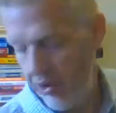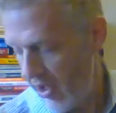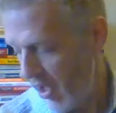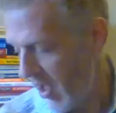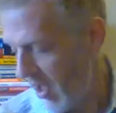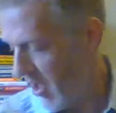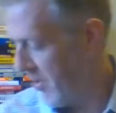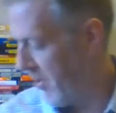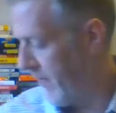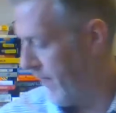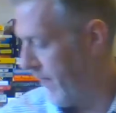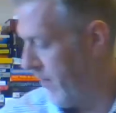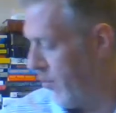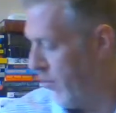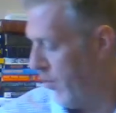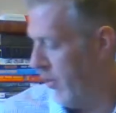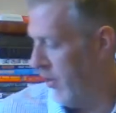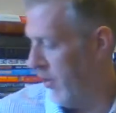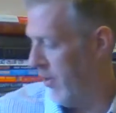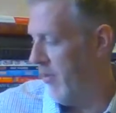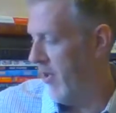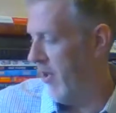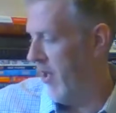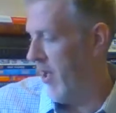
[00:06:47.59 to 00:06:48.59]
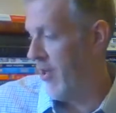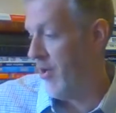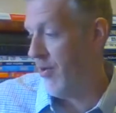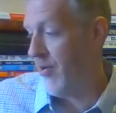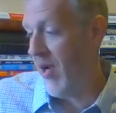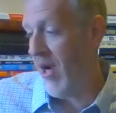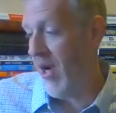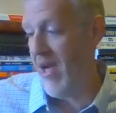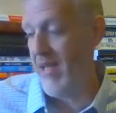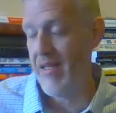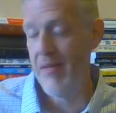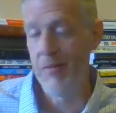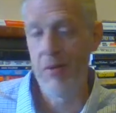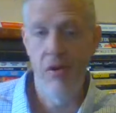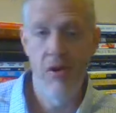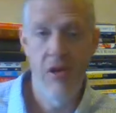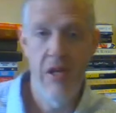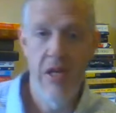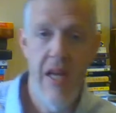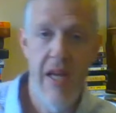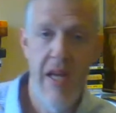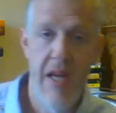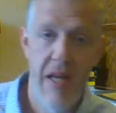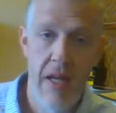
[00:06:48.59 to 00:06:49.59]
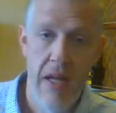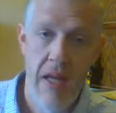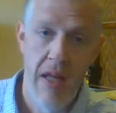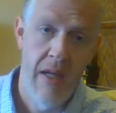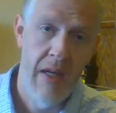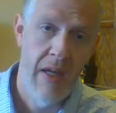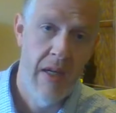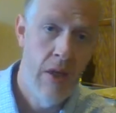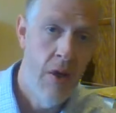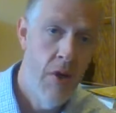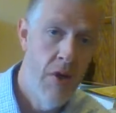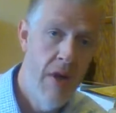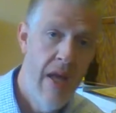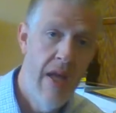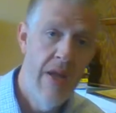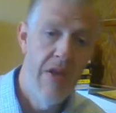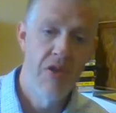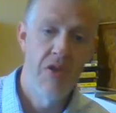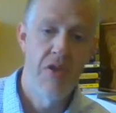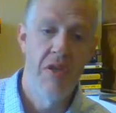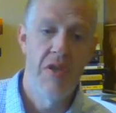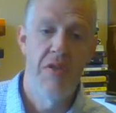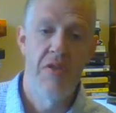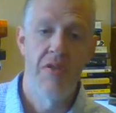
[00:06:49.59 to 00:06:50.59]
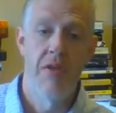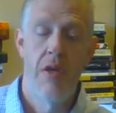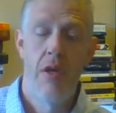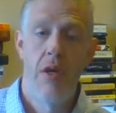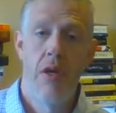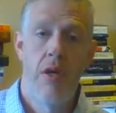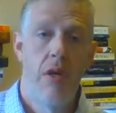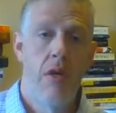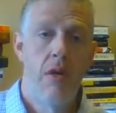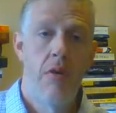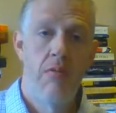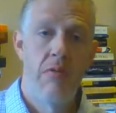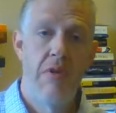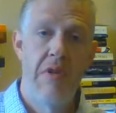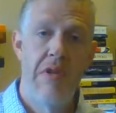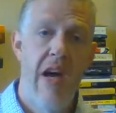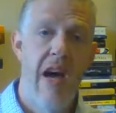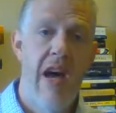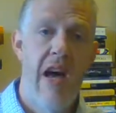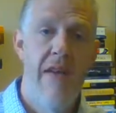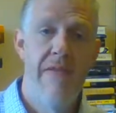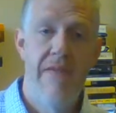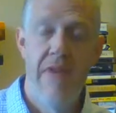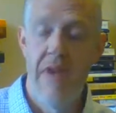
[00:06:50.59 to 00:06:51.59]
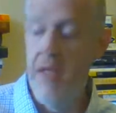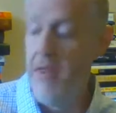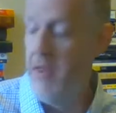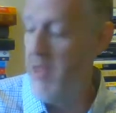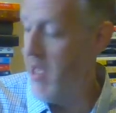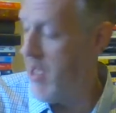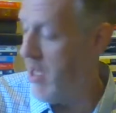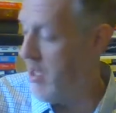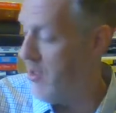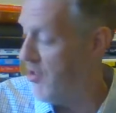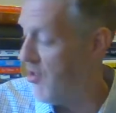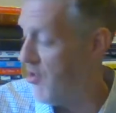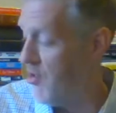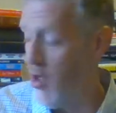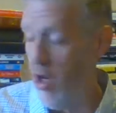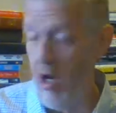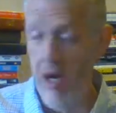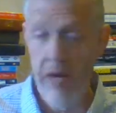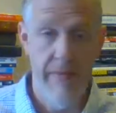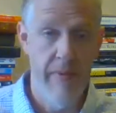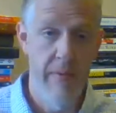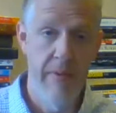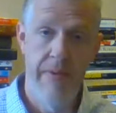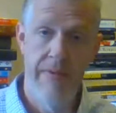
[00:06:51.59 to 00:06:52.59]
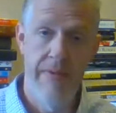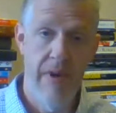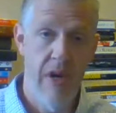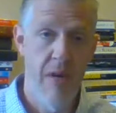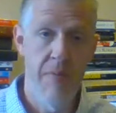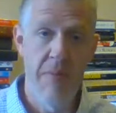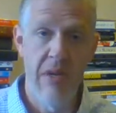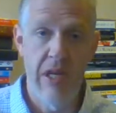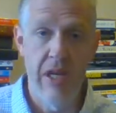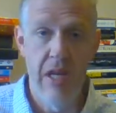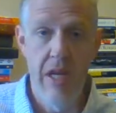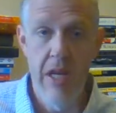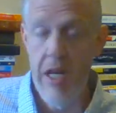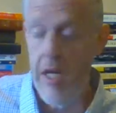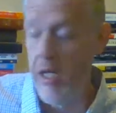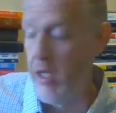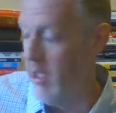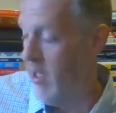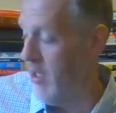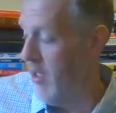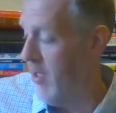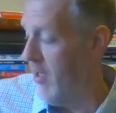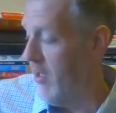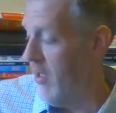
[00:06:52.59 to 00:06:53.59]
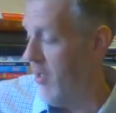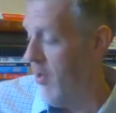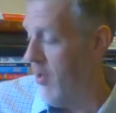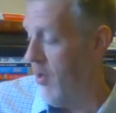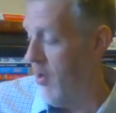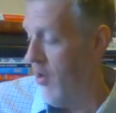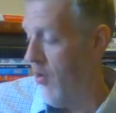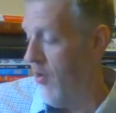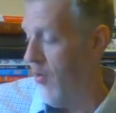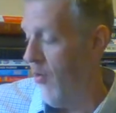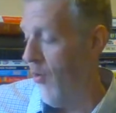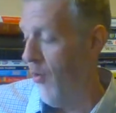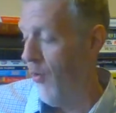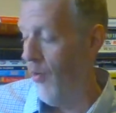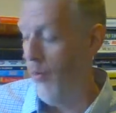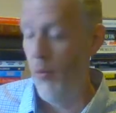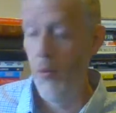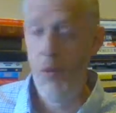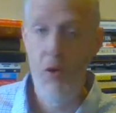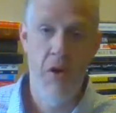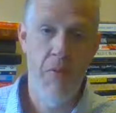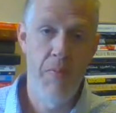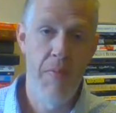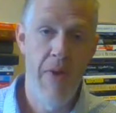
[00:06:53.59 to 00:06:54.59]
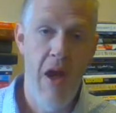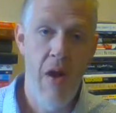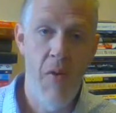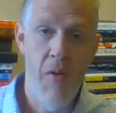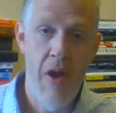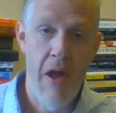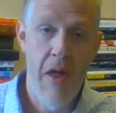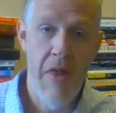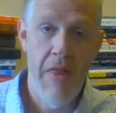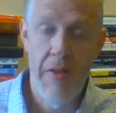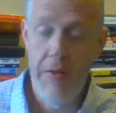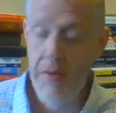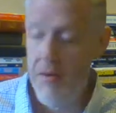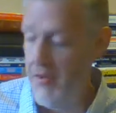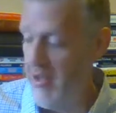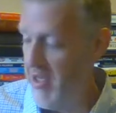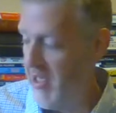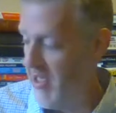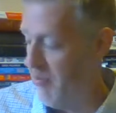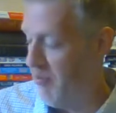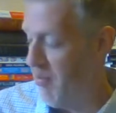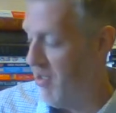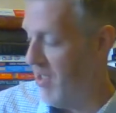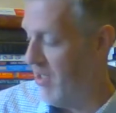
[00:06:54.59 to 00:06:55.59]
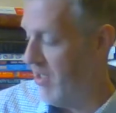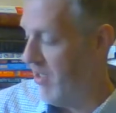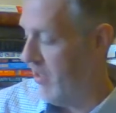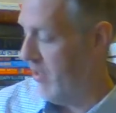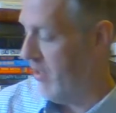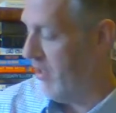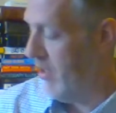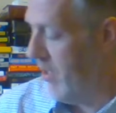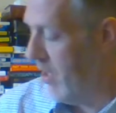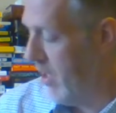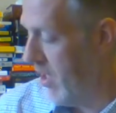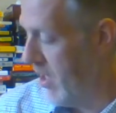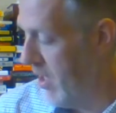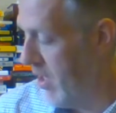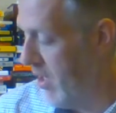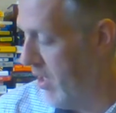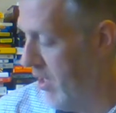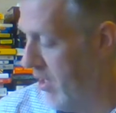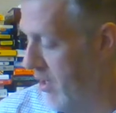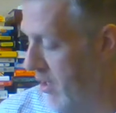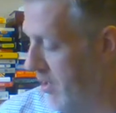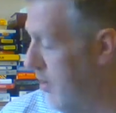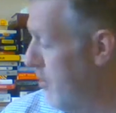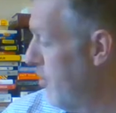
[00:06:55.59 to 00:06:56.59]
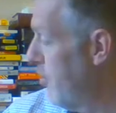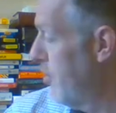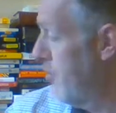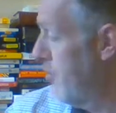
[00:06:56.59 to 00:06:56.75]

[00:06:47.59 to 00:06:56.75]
players, if you will. But otherwise, I'm going to go ahead and just dive in then, starting from the very beginning. Work my way through this beast, and